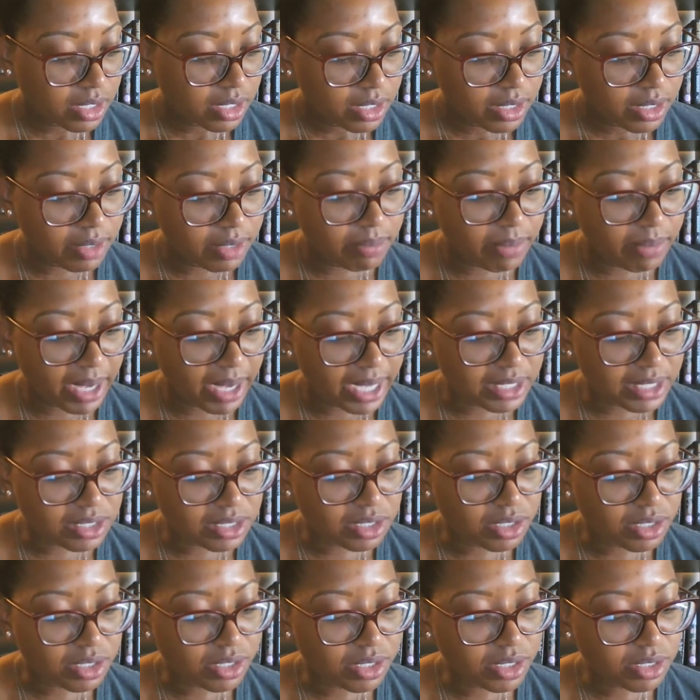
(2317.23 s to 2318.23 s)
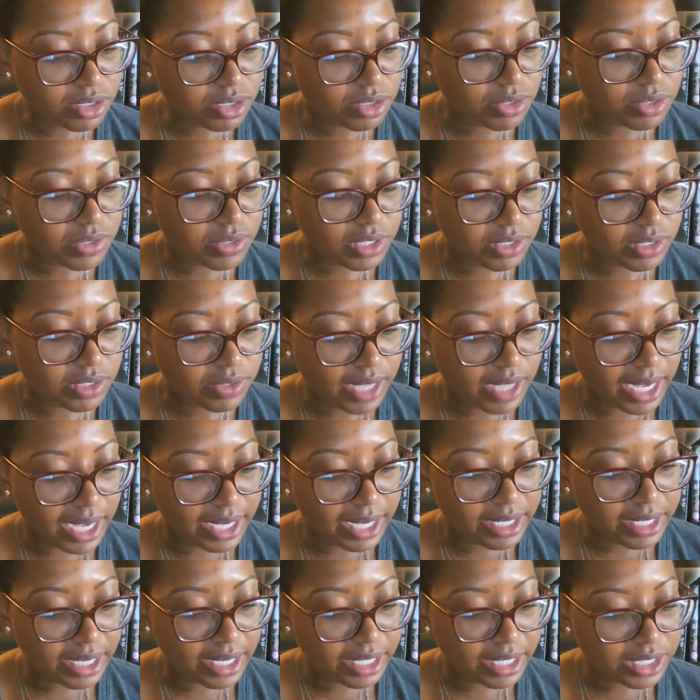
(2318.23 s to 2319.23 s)
the ambassador to the
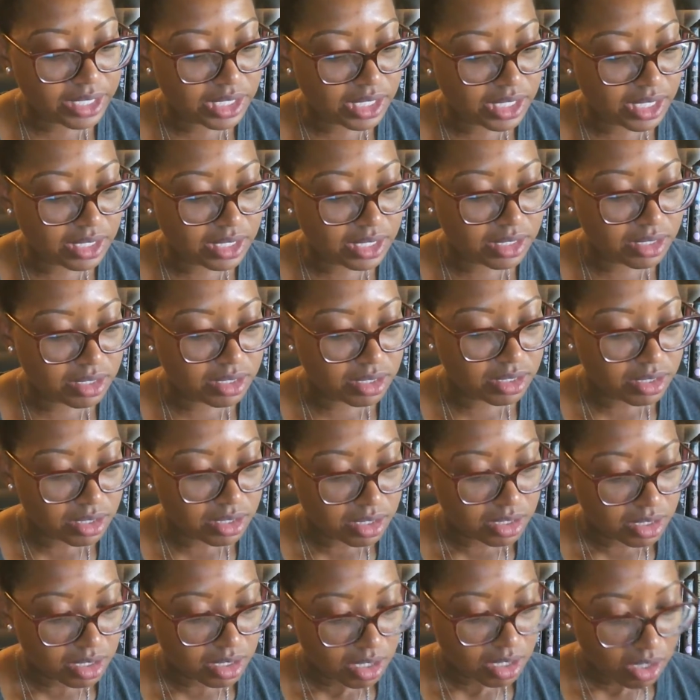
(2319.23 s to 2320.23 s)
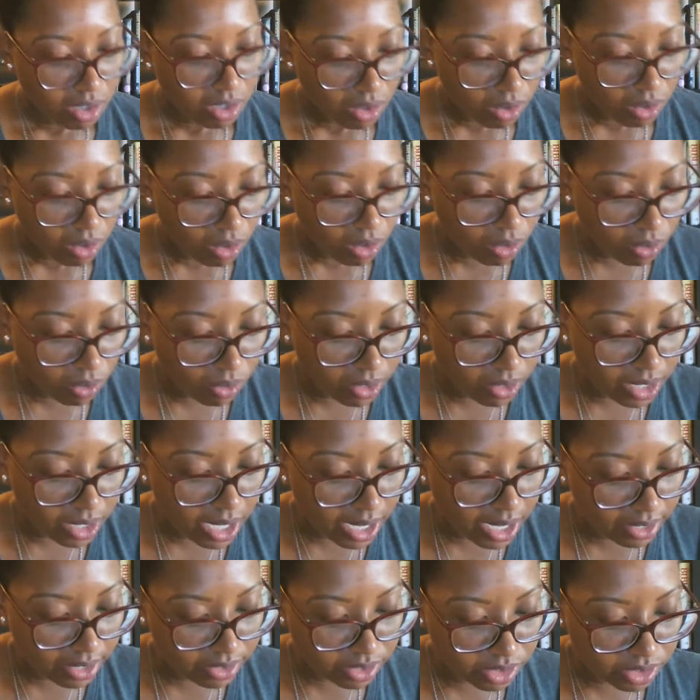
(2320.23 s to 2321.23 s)
United Nations, or
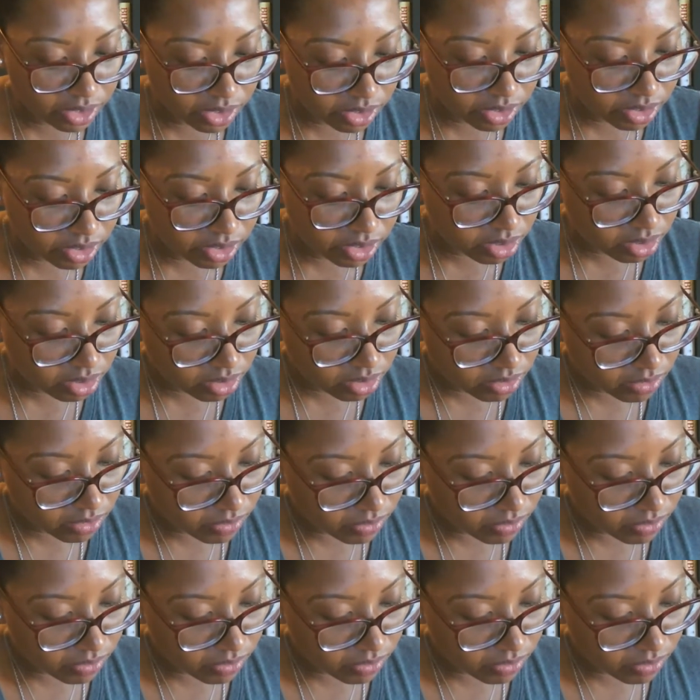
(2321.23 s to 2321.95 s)
others.